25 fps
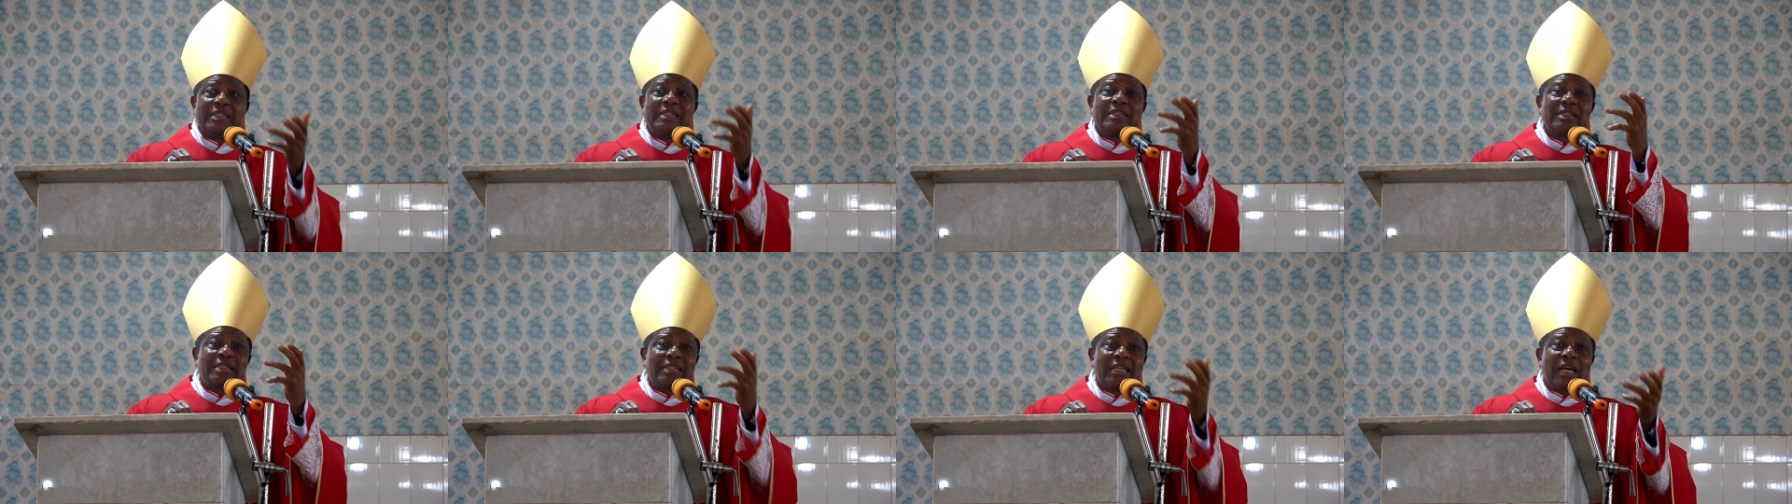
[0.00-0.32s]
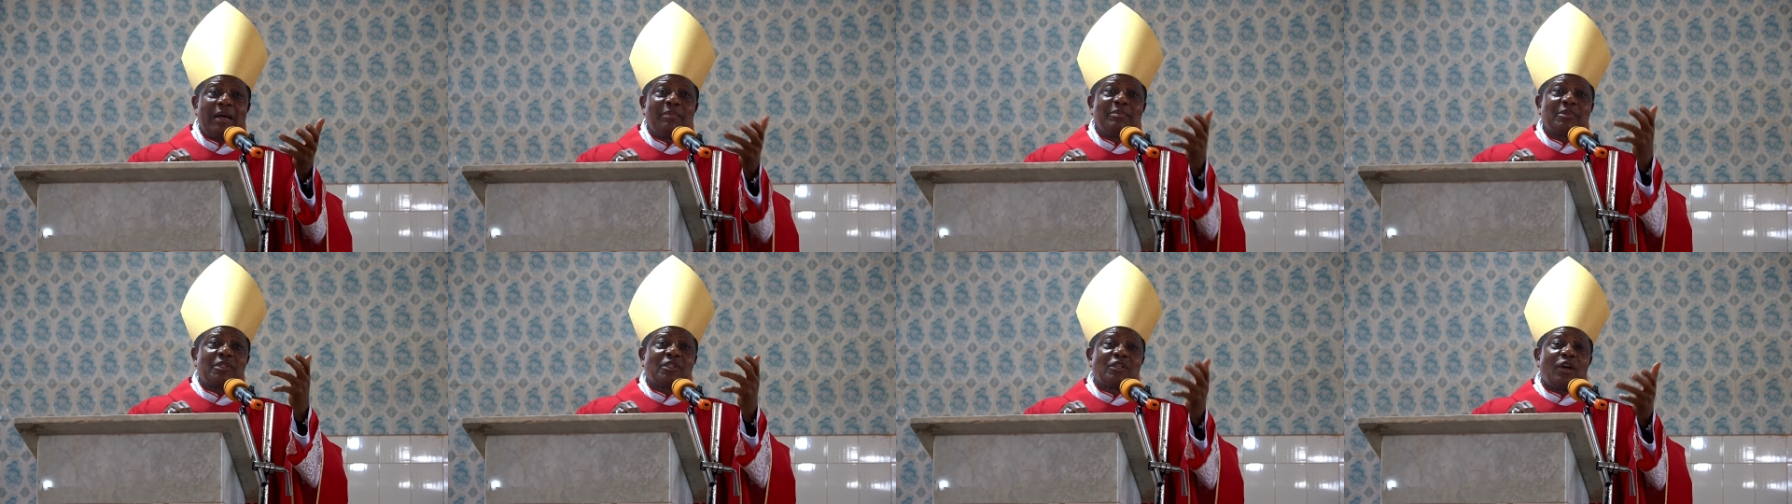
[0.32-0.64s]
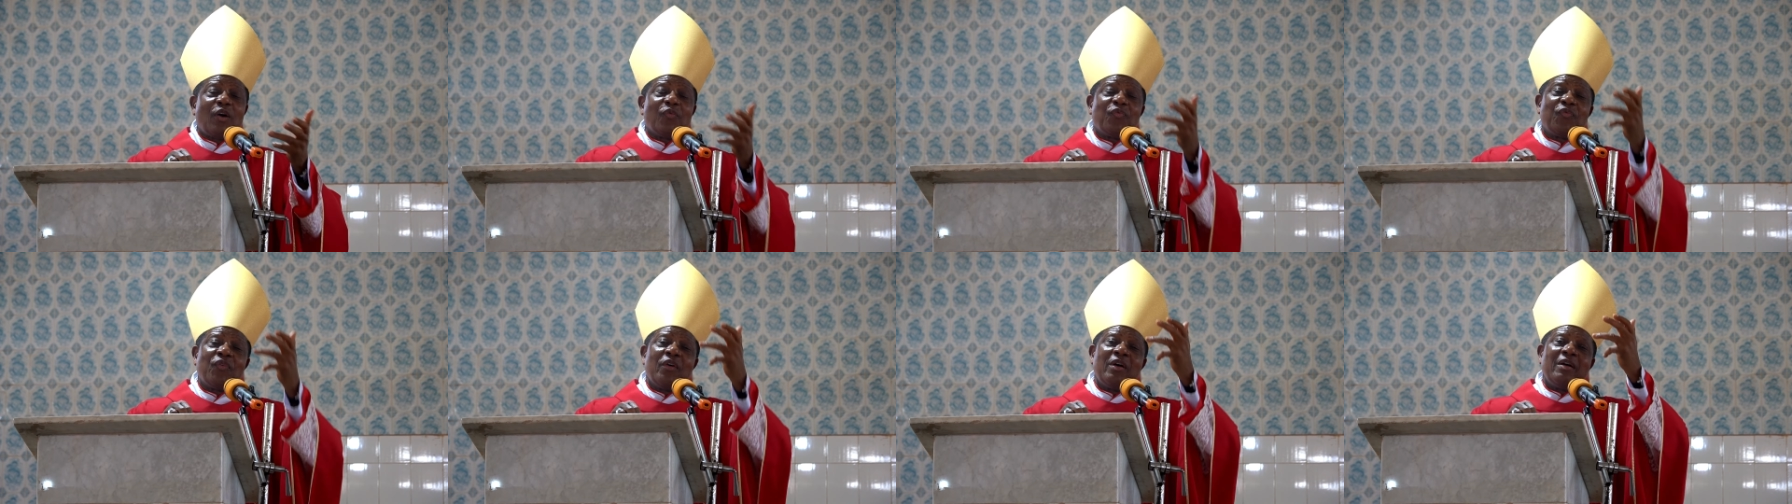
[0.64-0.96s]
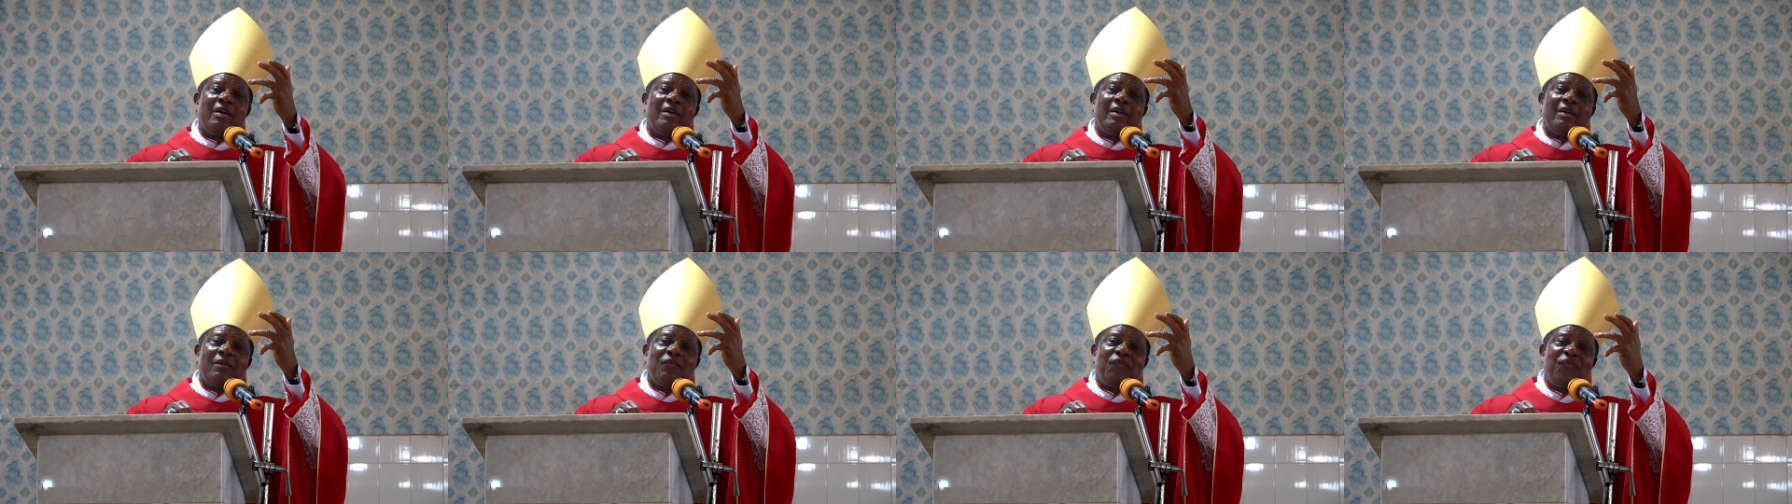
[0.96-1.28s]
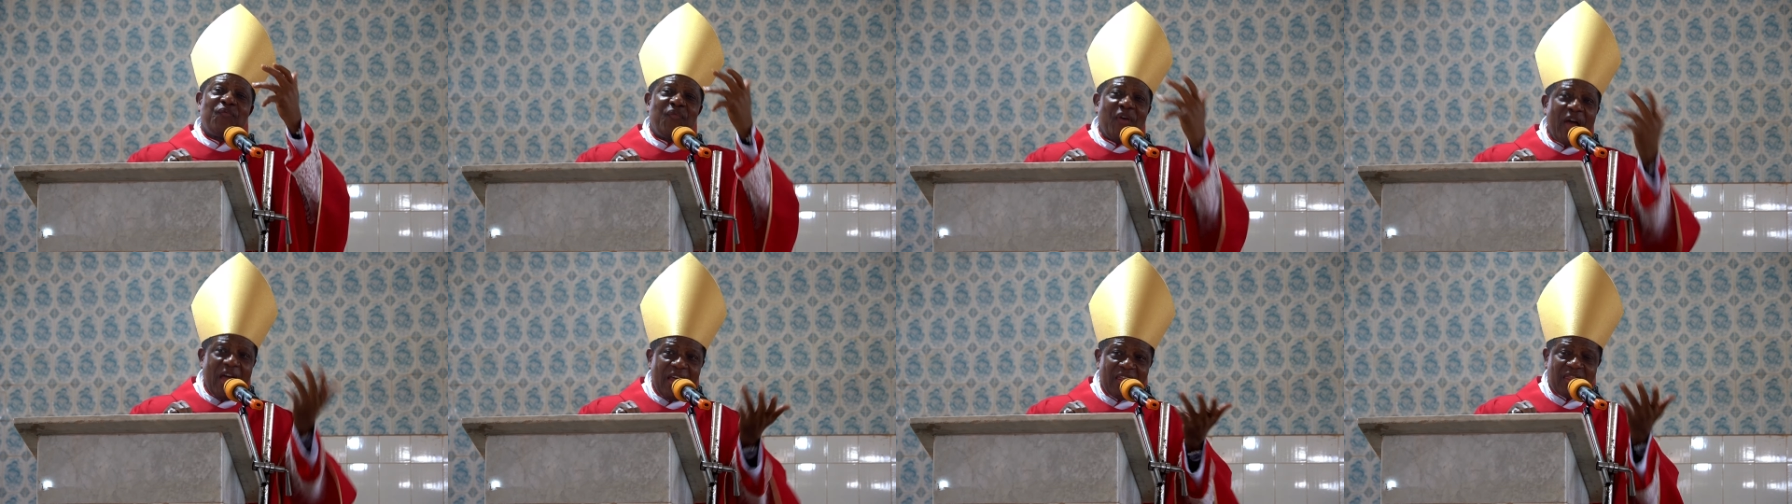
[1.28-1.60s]
in terms of
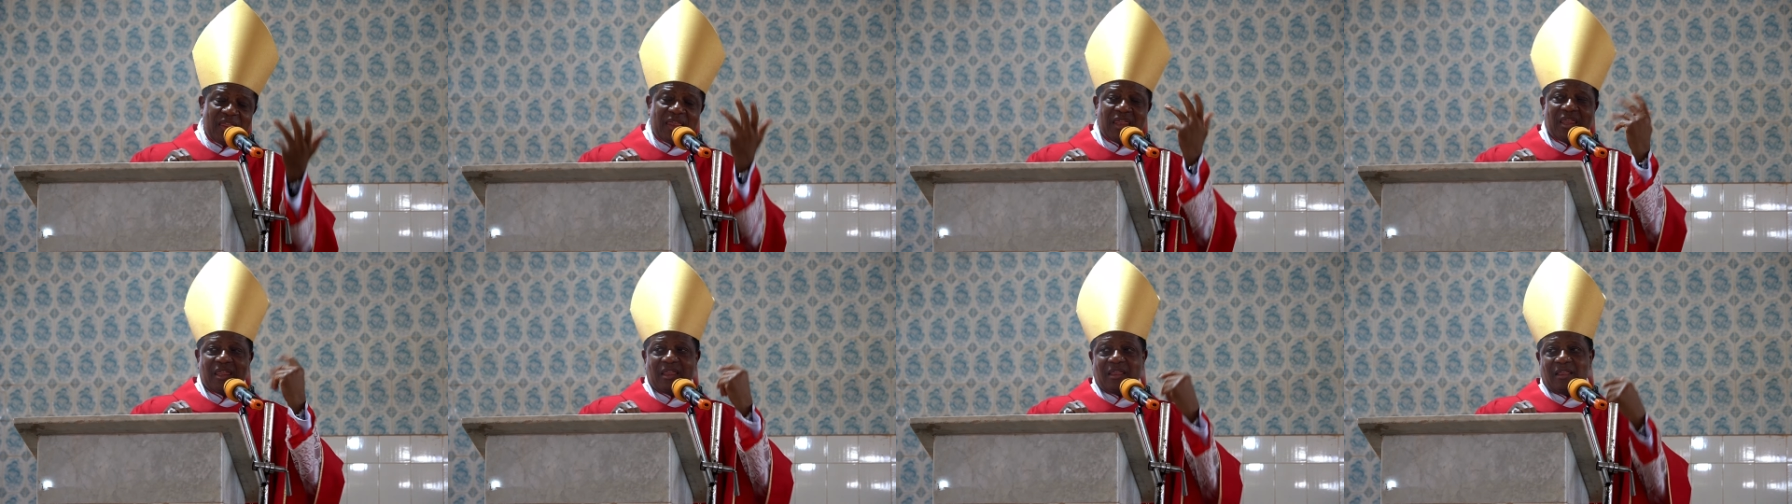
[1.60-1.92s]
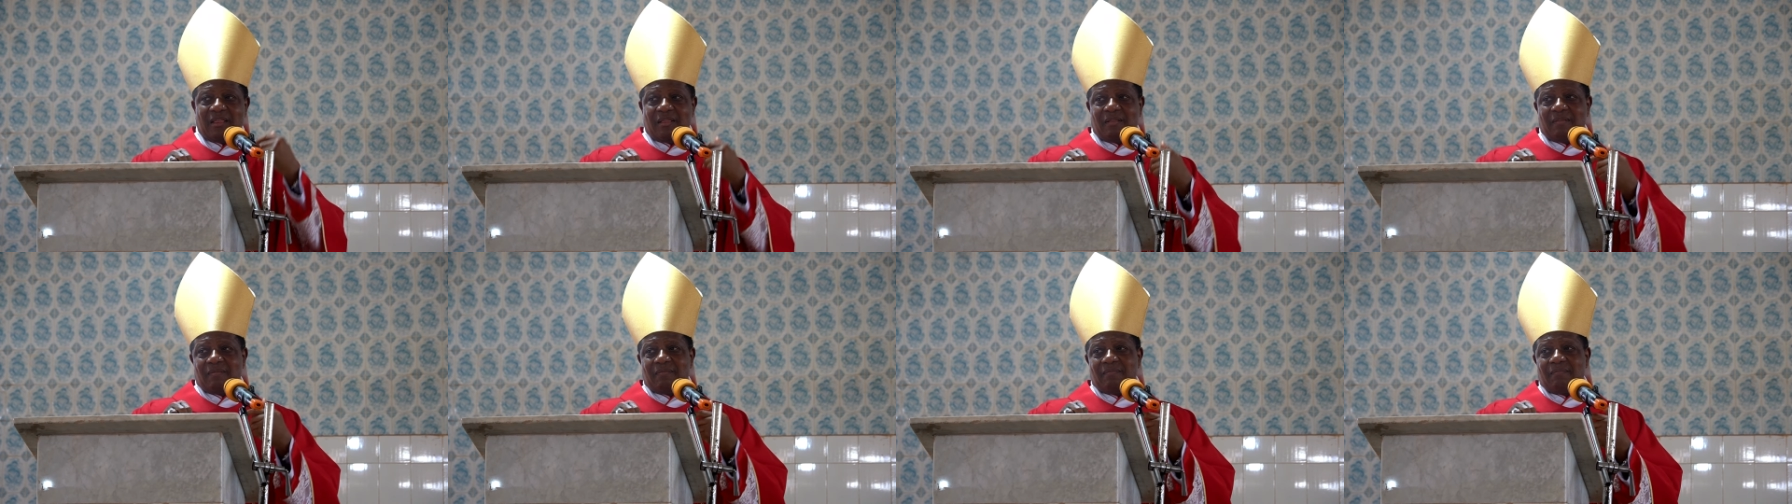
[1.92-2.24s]
faith.